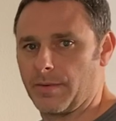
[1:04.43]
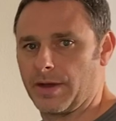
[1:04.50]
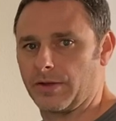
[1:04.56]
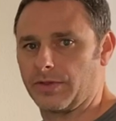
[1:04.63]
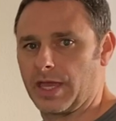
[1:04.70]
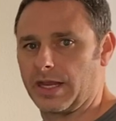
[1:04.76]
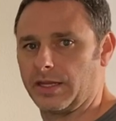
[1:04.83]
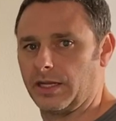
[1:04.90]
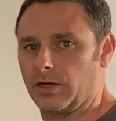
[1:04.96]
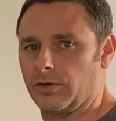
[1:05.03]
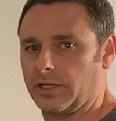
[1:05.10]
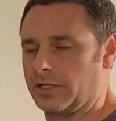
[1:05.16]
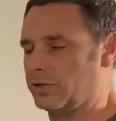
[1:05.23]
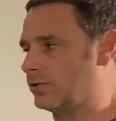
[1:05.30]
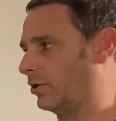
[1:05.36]
about that here
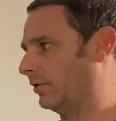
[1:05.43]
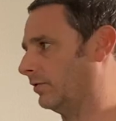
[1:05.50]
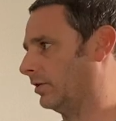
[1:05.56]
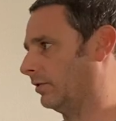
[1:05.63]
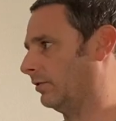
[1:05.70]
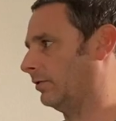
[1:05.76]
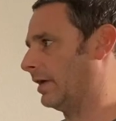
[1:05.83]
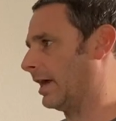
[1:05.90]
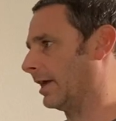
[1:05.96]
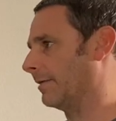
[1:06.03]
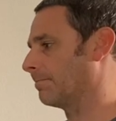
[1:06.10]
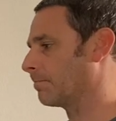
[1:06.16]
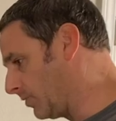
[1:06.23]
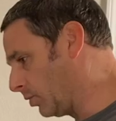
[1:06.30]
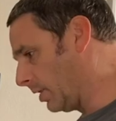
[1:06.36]
in just a
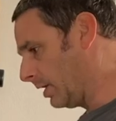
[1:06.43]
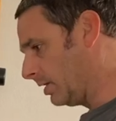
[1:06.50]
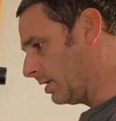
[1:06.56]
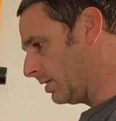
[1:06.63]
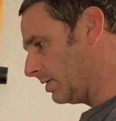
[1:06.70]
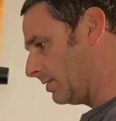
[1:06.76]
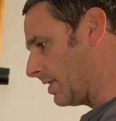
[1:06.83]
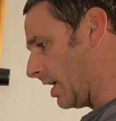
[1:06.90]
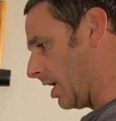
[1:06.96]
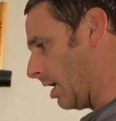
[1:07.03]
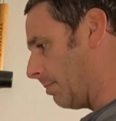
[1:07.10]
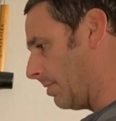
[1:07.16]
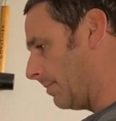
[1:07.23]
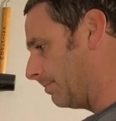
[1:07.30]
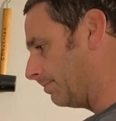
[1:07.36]
second. So in this
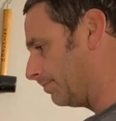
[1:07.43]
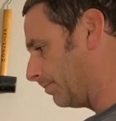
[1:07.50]
setup,